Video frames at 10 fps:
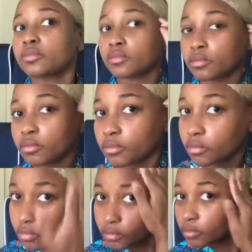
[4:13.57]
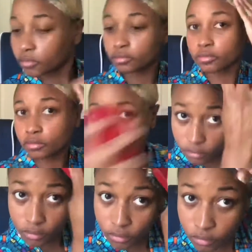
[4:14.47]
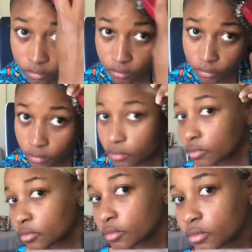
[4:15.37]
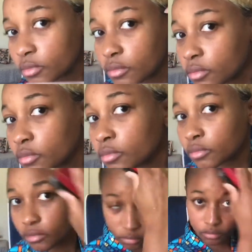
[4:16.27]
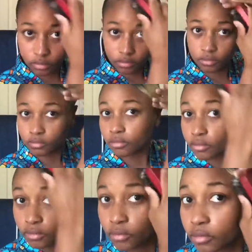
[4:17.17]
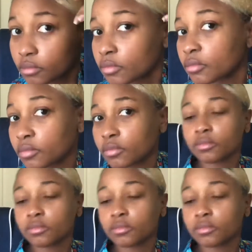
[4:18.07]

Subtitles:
But this side, I just have to kind of take my time with to make sure there's no lumps